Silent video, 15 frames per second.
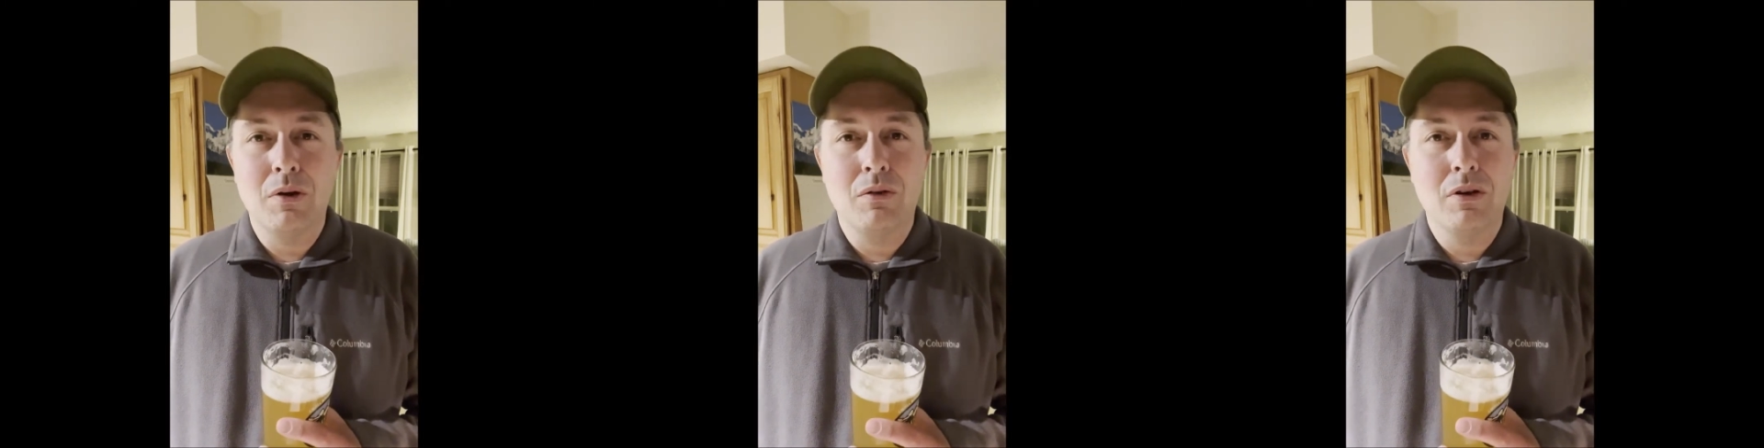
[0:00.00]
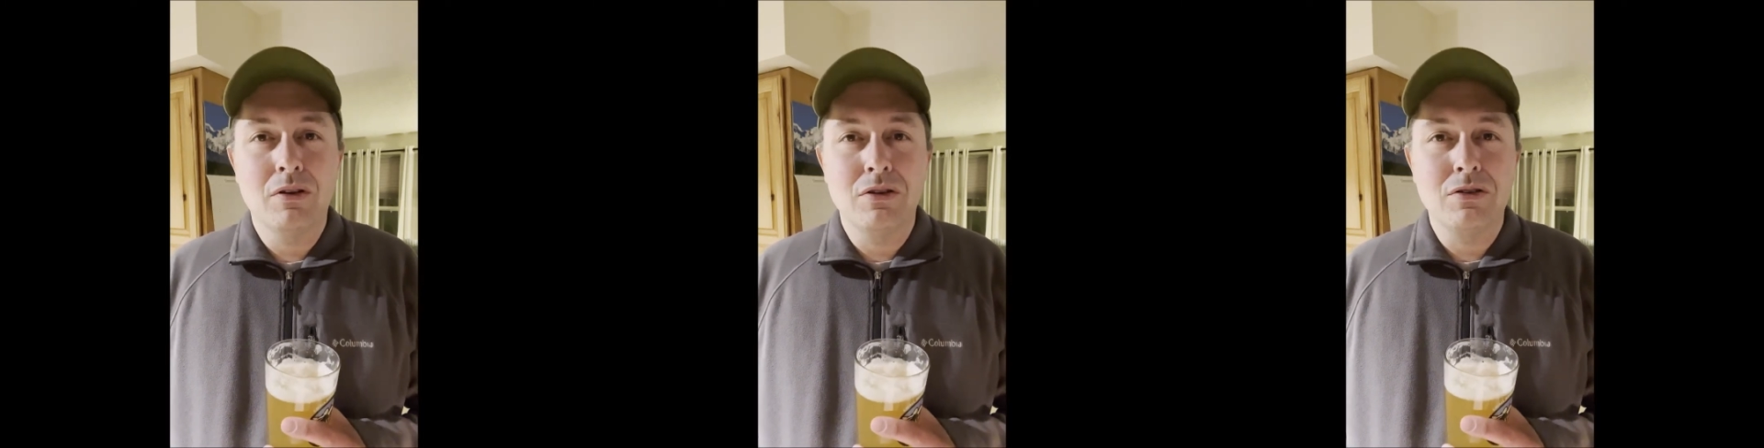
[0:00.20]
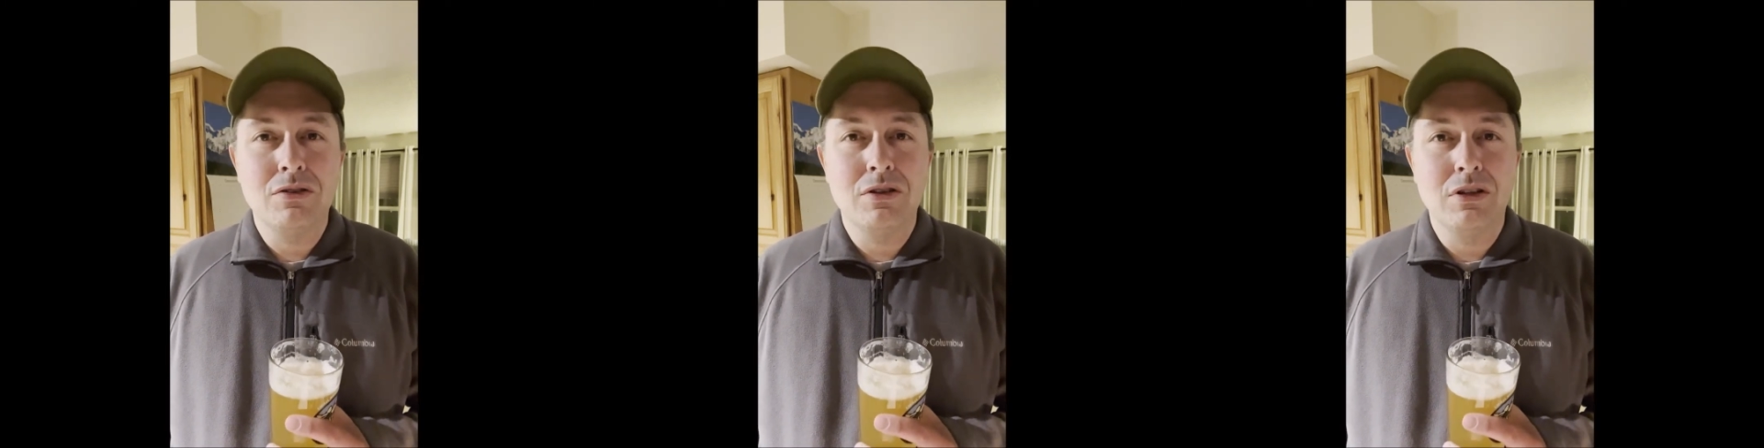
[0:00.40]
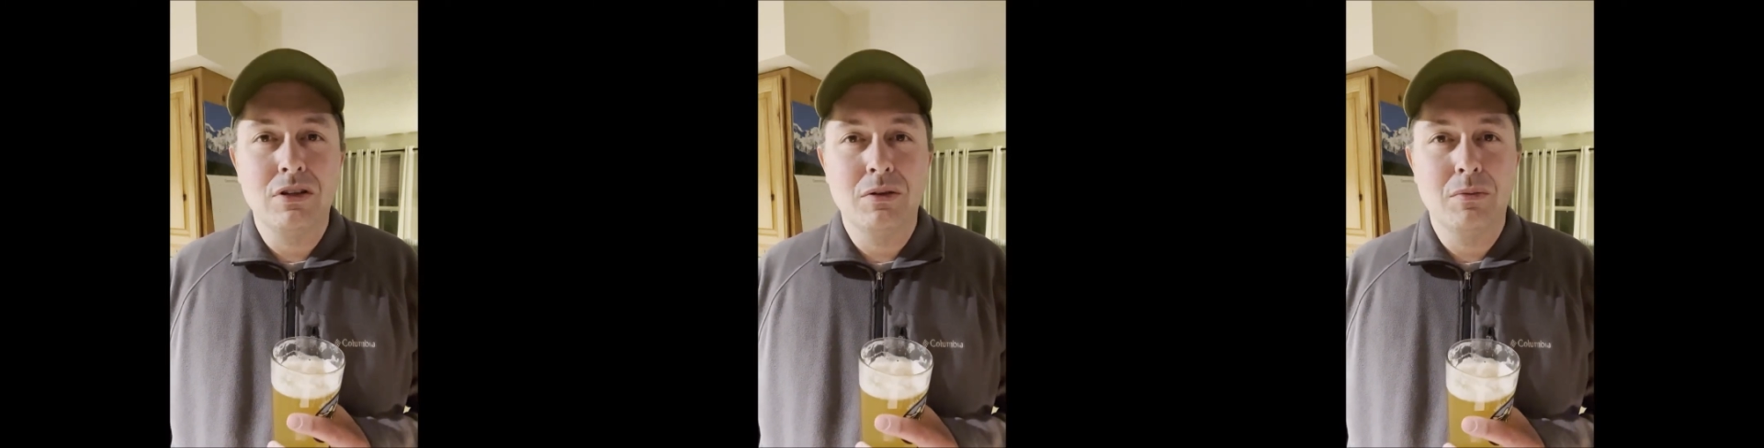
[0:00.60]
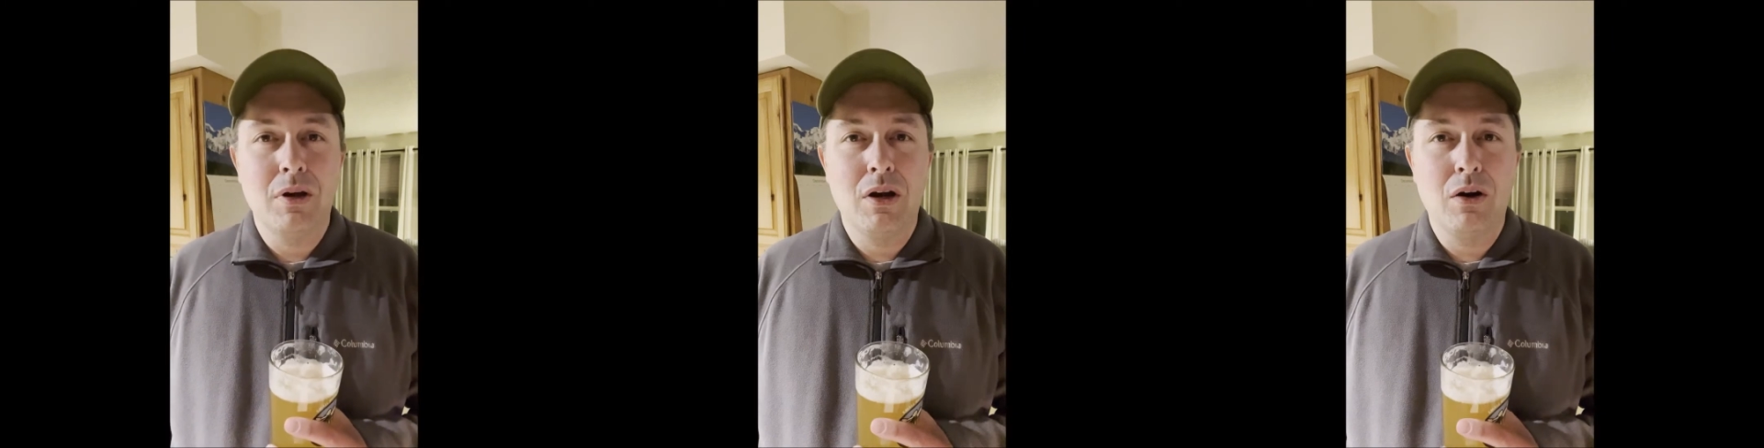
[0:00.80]
I rarely seek
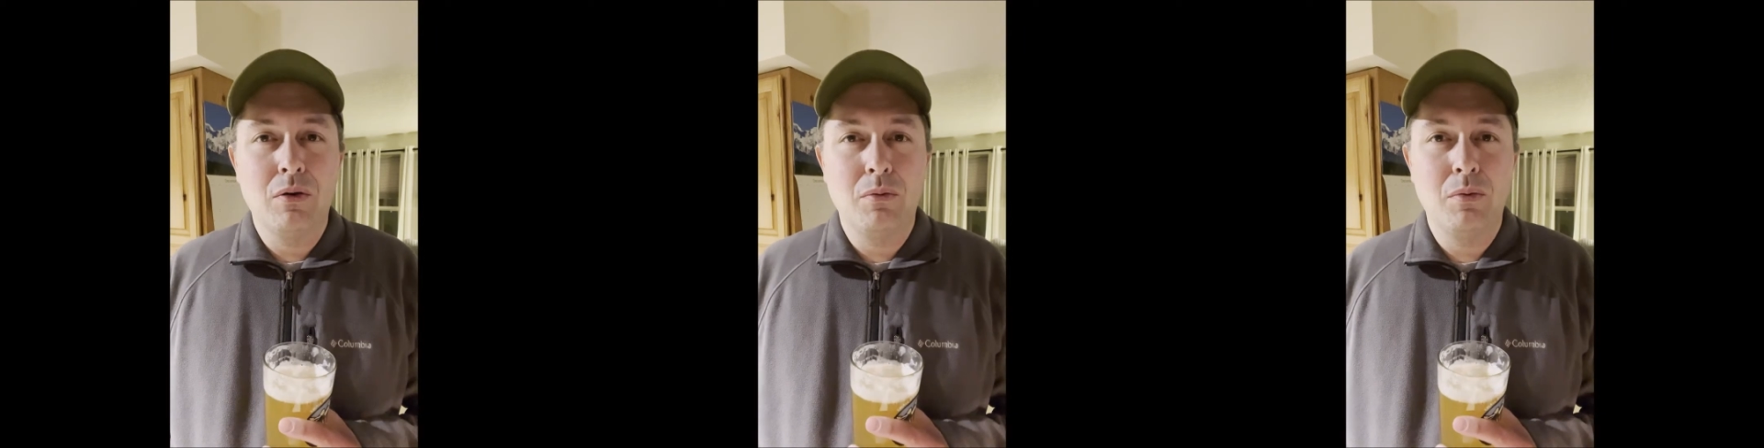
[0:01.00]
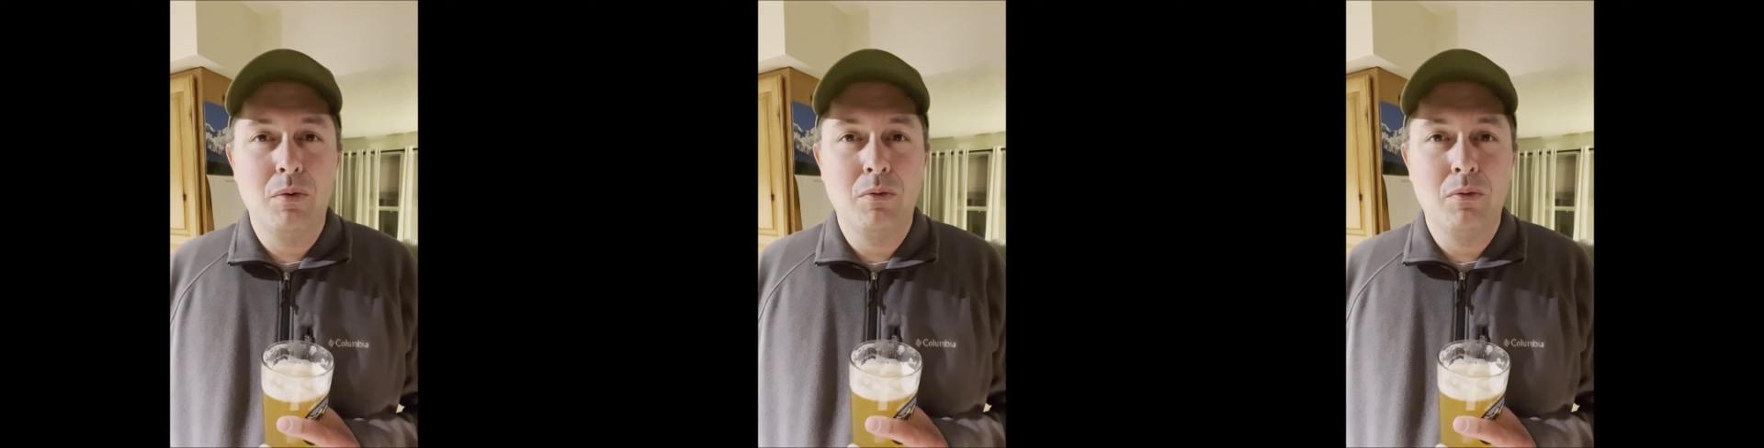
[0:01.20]
them out,